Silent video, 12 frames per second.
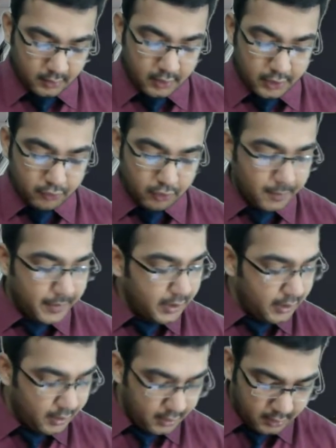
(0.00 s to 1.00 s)
you will
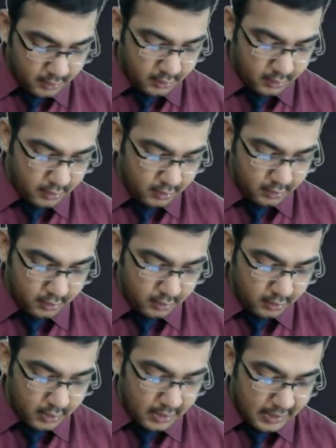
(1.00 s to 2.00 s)
be
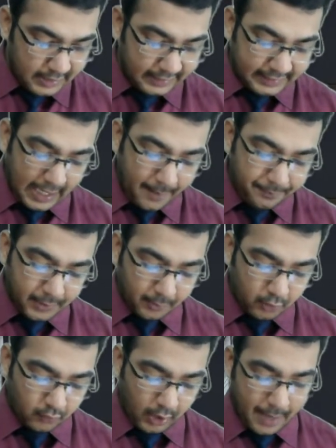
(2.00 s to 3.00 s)
recapped
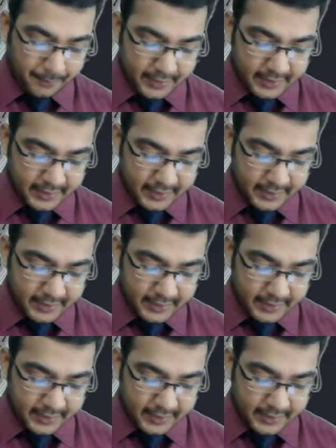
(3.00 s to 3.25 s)
about what happened